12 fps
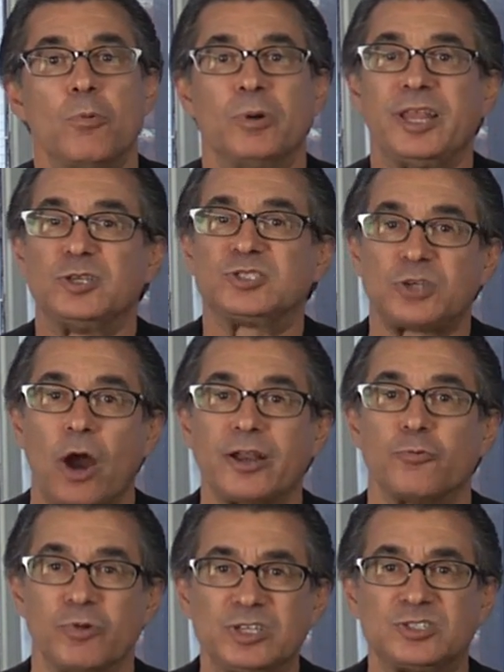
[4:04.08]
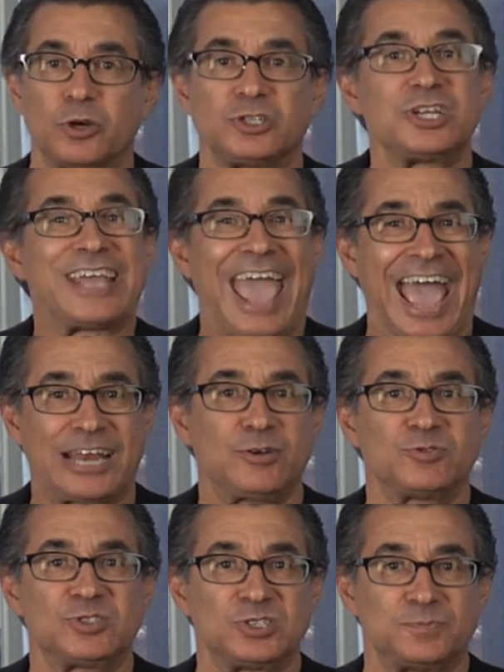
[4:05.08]
when they started researching
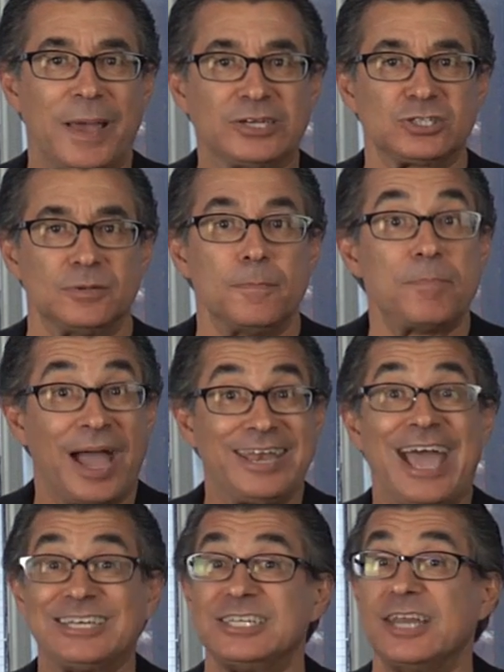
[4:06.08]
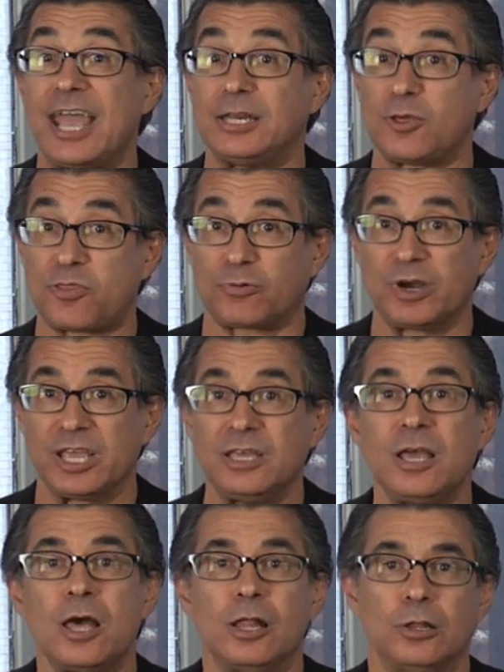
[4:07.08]
active suspension. By 1983,
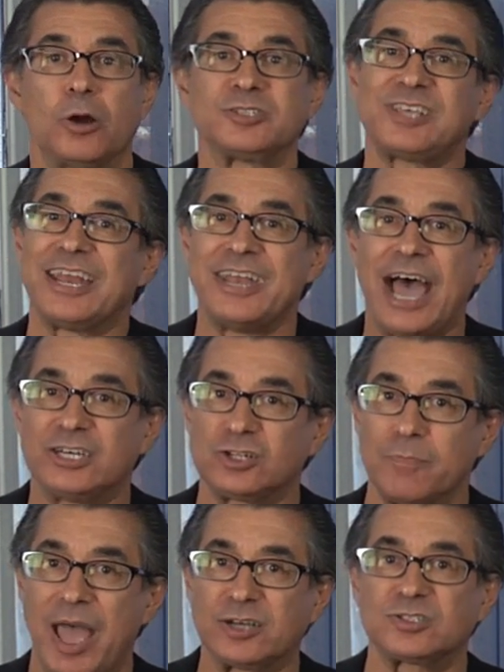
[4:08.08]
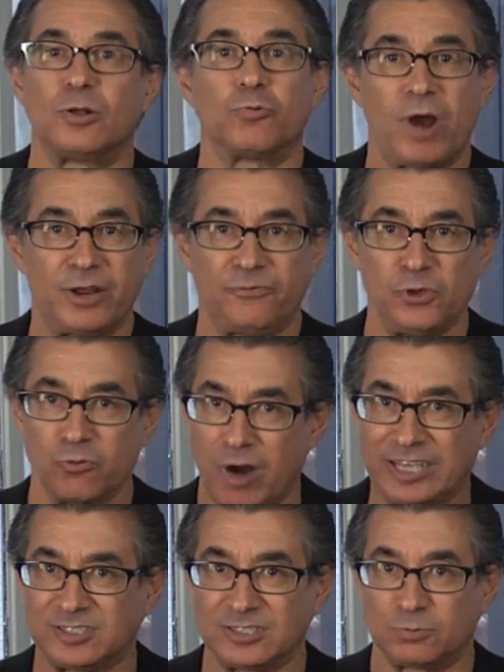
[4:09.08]
Lotus had Nigel Mansell run a few
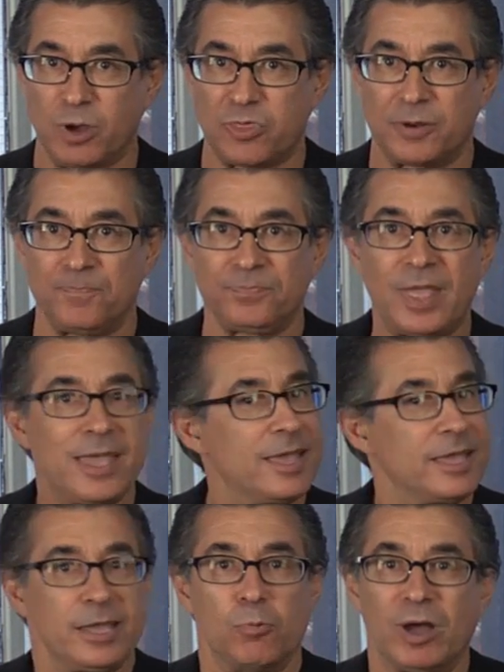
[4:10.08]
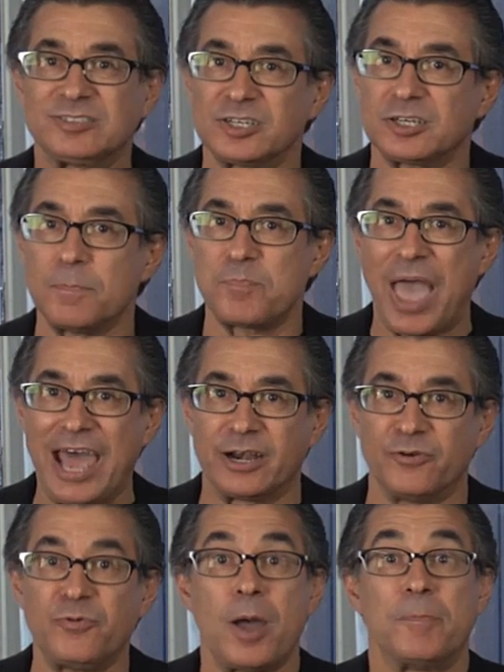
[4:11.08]
races with it. wasn't
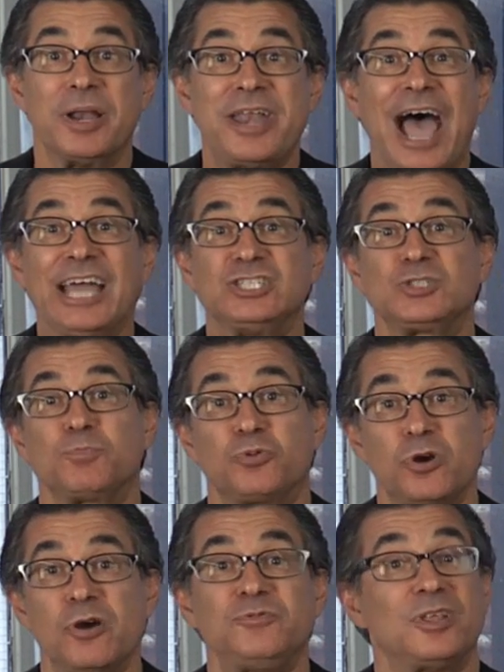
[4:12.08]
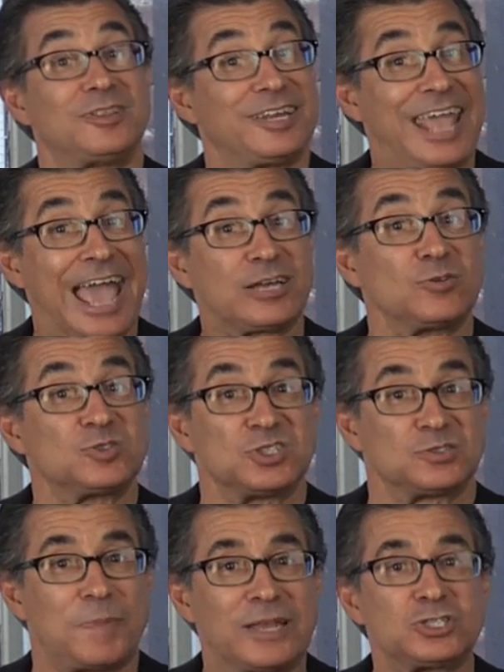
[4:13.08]
competitive, but Nige proved that the active
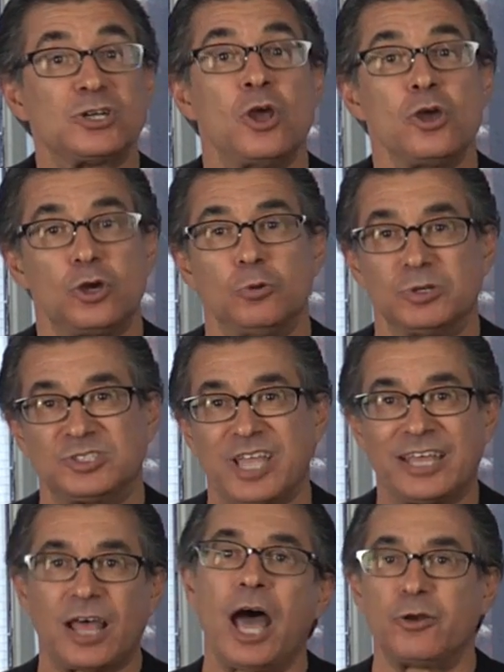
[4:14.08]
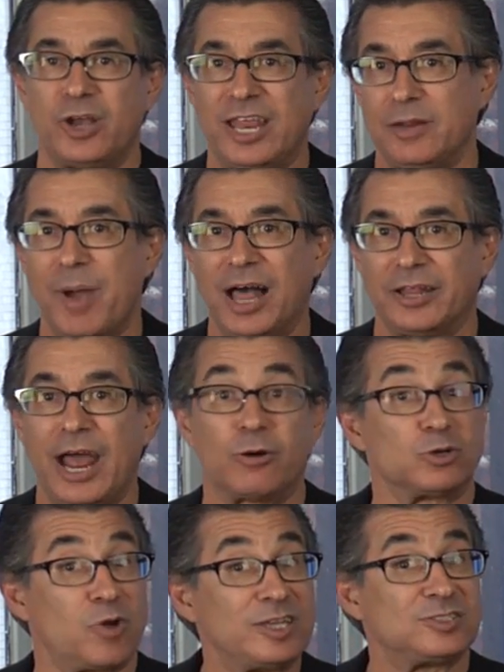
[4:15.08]
suspension could withstand 180 mile an
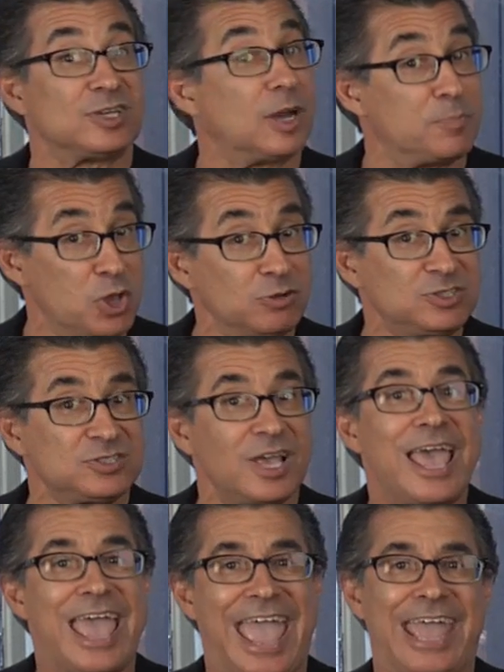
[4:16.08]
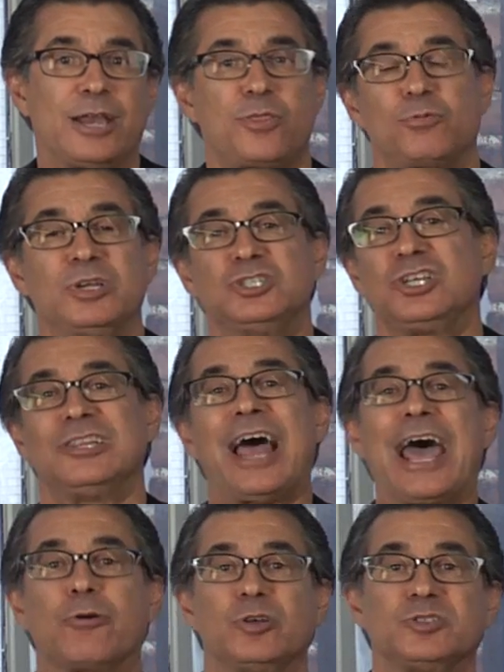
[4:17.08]
hour racing abuse and 3G
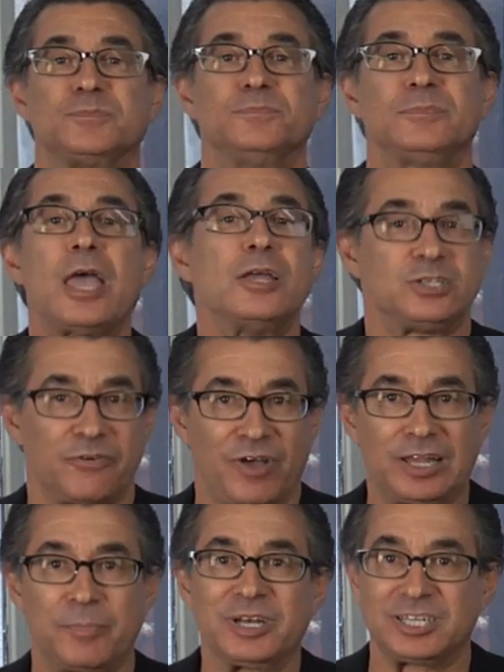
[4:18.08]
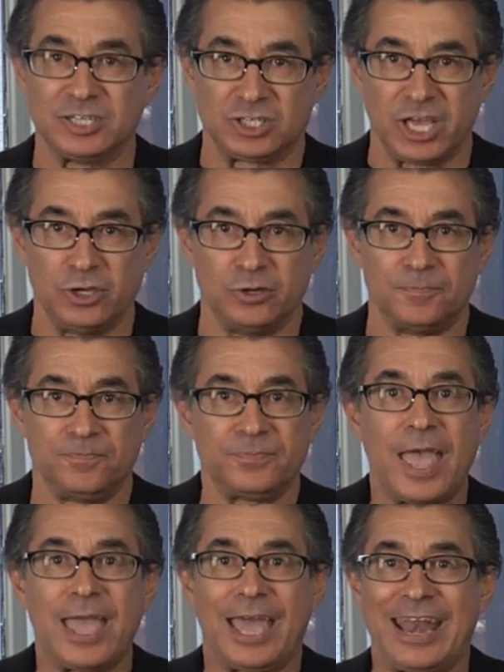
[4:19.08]
laterals. Development continued
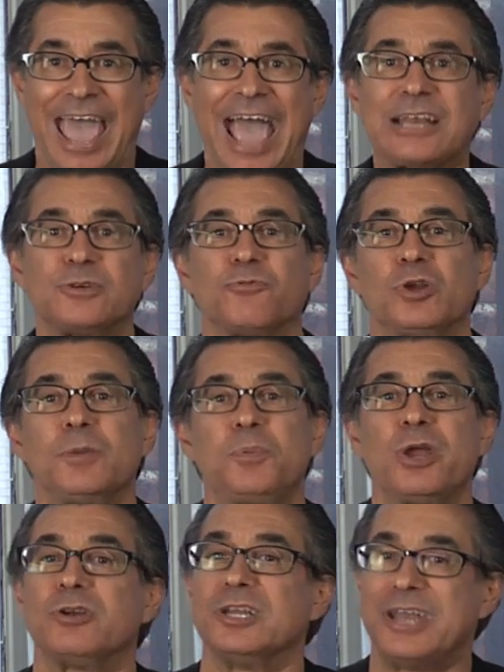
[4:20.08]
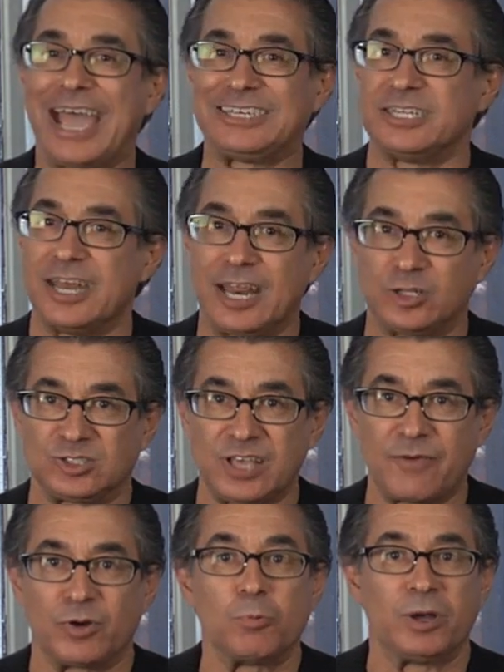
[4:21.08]
and Active reappeared in
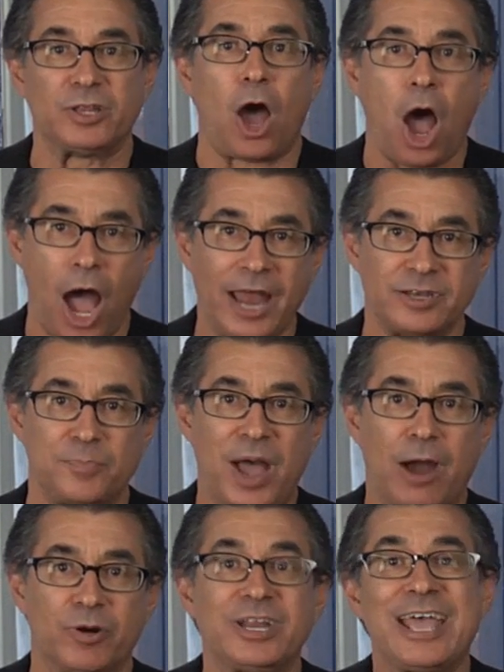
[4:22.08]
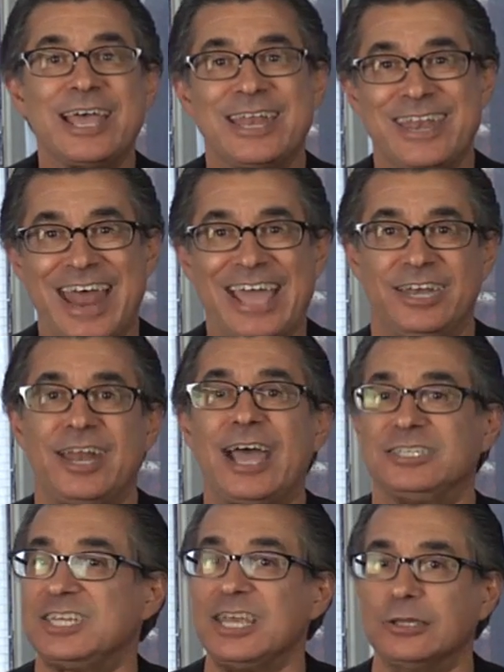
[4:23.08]
1987 when the Honda powered
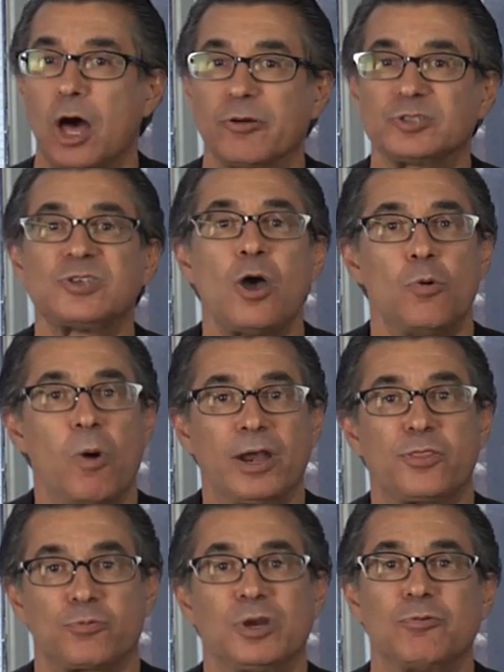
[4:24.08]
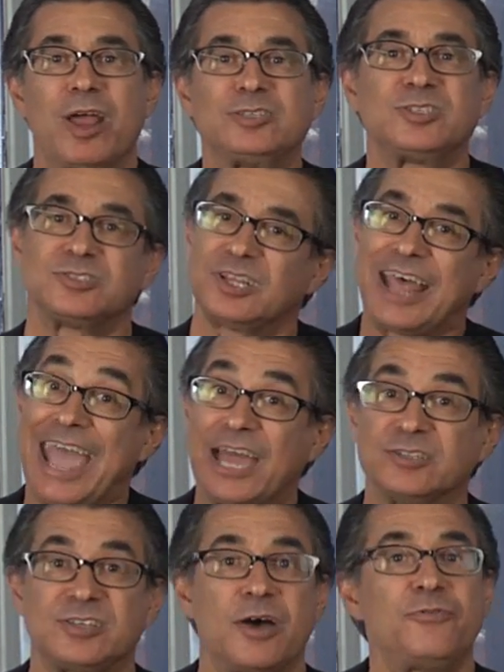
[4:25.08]
99T Lotus won three races in the
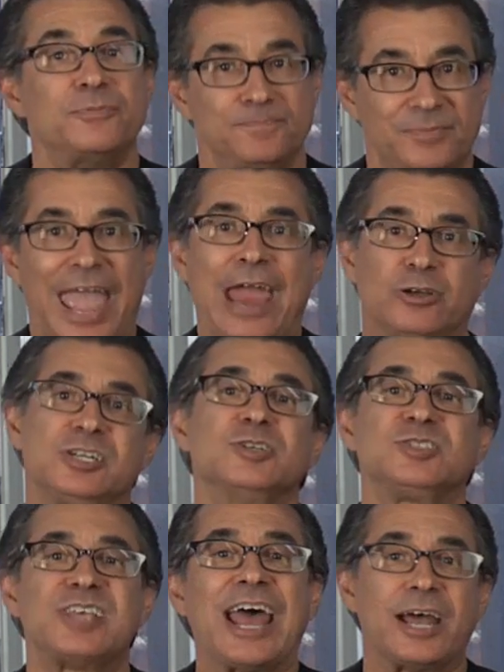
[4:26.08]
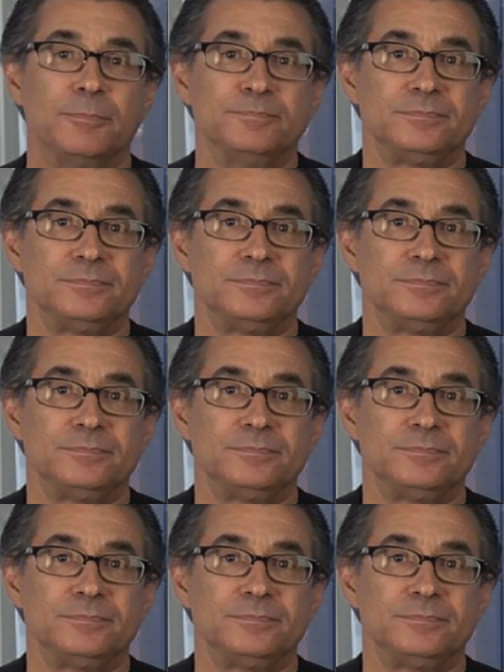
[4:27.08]
hands of Ayrton Senna.